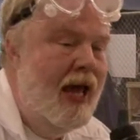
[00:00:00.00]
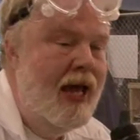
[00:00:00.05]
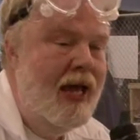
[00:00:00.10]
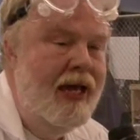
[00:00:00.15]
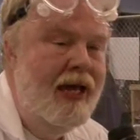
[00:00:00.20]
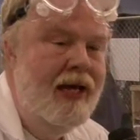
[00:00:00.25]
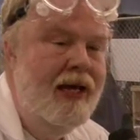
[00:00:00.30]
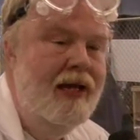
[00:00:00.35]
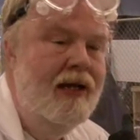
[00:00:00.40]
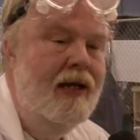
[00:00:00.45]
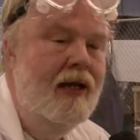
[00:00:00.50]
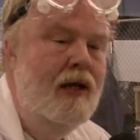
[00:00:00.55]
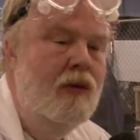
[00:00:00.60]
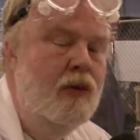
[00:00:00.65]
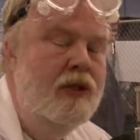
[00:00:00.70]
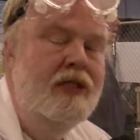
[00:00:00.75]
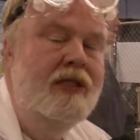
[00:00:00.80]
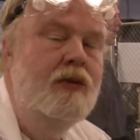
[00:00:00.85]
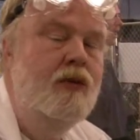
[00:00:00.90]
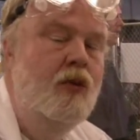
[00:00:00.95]
And it
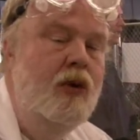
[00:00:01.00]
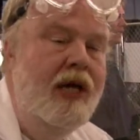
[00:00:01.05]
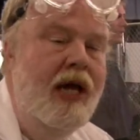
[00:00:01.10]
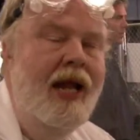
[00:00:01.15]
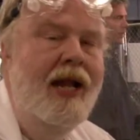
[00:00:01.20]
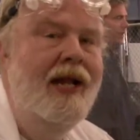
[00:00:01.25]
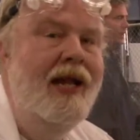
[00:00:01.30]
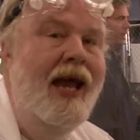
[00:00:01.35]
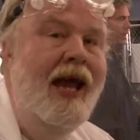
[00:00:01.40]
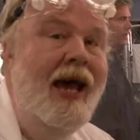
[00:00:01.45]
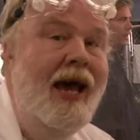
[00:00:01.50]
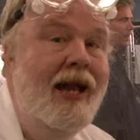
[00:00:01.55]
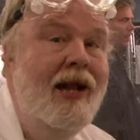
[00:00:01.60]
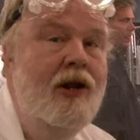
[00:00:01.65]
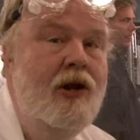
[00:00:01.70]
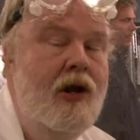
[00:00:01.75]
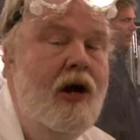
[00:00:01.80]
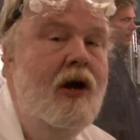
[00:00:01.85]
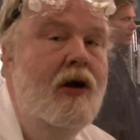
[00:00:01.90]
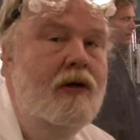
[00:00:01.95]
was we had to add a
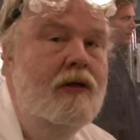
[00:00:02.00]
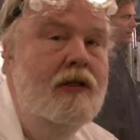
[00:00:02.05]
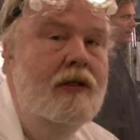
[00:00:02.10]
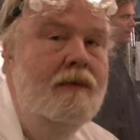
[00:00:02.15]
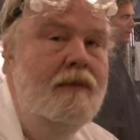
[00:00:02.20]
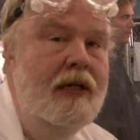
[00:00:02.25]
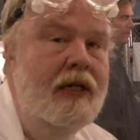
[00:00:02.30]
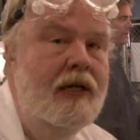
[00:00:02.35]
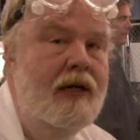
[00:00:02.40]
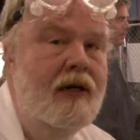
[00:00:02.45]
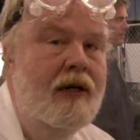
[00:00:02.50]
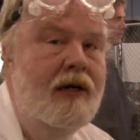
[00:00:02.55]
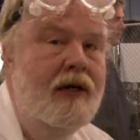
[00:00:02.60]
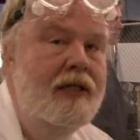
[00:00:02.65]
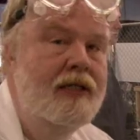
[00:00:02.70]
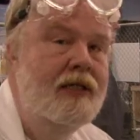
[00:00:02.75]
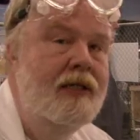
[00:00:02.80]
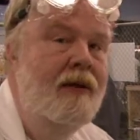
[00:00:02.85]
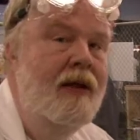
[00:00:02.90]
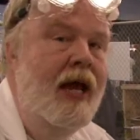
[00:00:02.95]
note
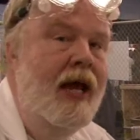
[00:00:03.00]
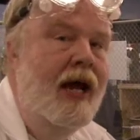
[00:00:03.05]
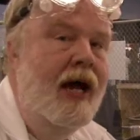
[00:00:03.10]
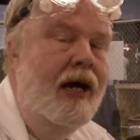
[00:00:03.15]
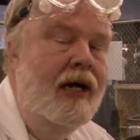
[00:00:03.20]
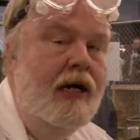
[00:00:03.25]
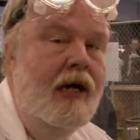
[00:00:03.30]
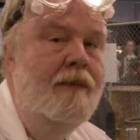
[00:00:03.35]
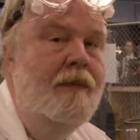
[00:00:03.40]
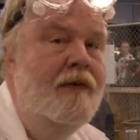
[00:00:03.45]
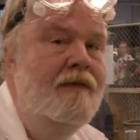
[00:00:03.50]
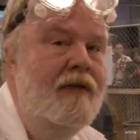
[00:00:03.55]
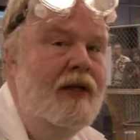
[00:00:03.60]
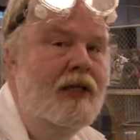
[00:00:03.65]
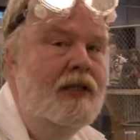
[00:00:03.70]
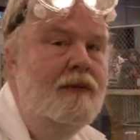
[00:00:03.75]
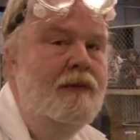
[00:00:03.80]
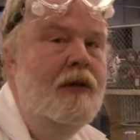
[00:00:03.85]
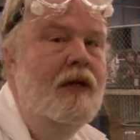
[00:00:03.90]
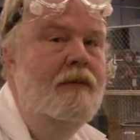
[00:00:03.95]
because a couple of the
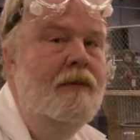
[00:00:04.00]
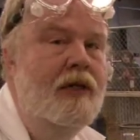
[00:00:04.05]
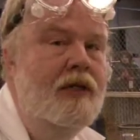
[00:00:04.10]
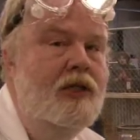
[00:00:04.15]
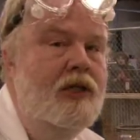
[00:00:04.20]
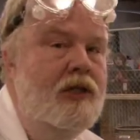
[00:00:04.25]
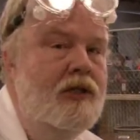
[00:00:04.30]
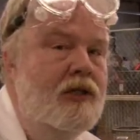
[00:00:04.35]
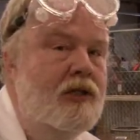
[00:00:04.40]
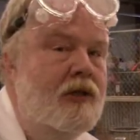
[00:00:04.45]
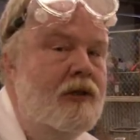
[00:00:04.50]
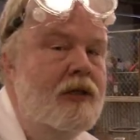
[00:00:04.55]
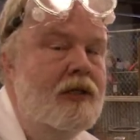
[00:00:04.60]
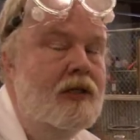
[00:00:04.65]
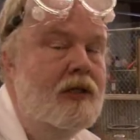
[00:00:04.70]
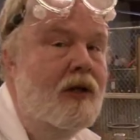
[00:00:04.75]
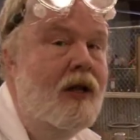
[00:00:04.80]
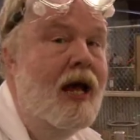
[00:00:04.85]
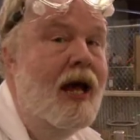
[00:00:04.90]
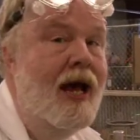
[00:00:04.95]
experiments used
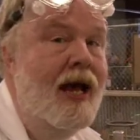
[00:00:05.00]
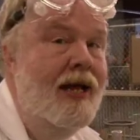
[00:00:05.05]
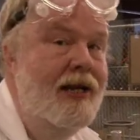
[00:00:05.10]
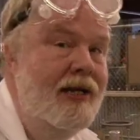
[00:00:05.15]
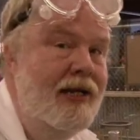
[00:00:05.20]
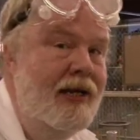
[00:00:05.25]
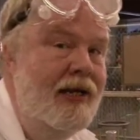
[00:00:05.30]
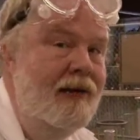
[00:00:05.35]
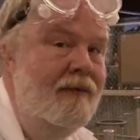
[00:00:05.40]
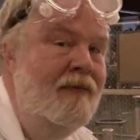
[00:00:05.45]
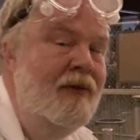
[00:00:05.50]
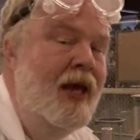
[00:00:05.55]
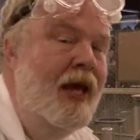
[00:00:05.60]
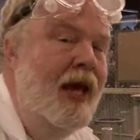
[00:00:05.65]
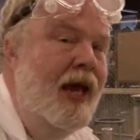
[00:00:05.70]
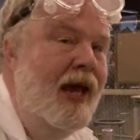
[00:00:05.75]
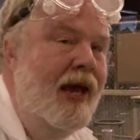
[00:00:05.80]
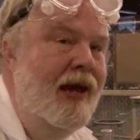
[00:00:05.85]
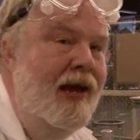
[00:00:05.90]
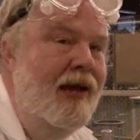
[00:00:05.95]
crystal iodine
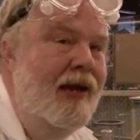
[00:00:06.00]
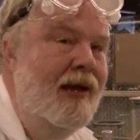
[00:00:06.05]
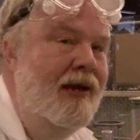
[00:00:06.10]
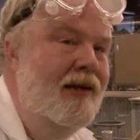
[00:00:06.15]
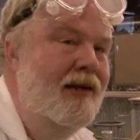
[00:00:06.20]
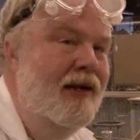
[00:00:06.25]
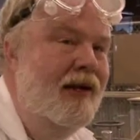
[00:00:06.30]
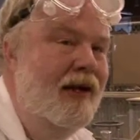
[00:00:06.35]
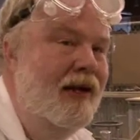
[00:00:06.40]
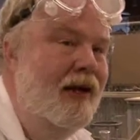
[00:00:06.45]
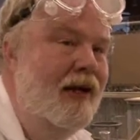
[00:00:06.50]
and